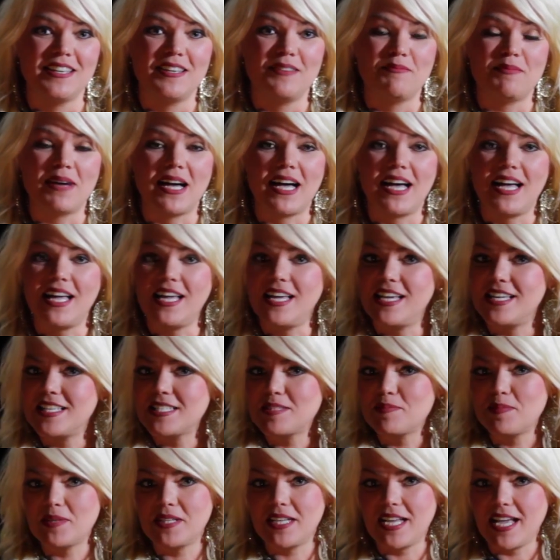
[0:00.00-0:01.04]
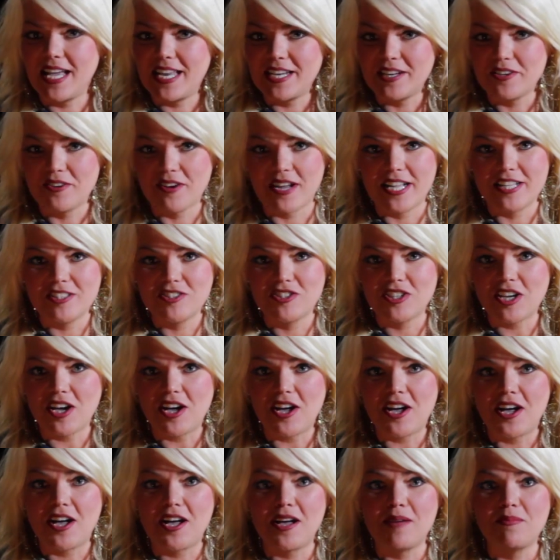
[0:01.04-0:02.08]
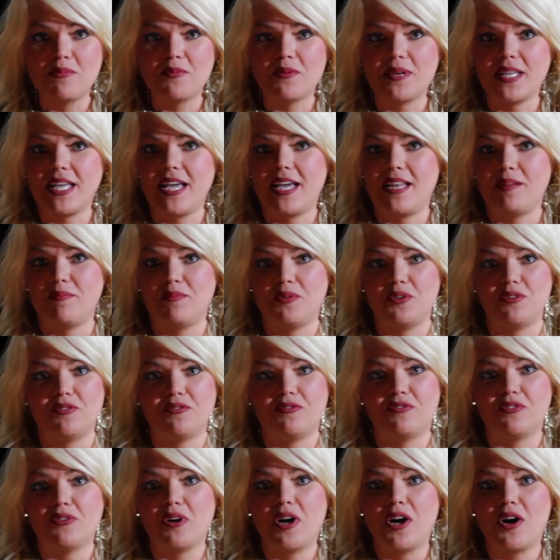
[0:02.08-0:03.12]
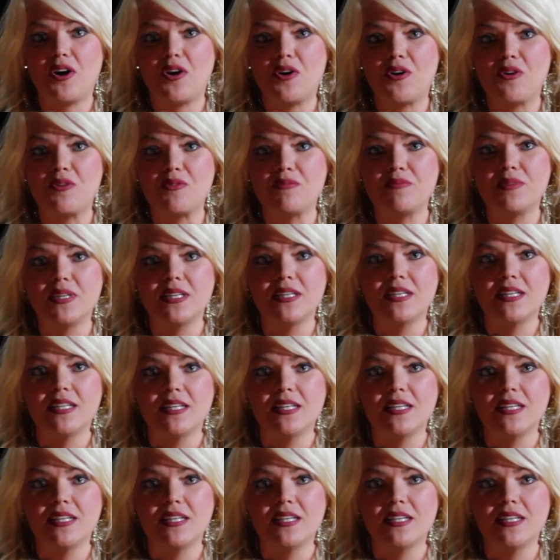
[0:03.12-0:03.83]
My husband had a great job. We had a beautiful home.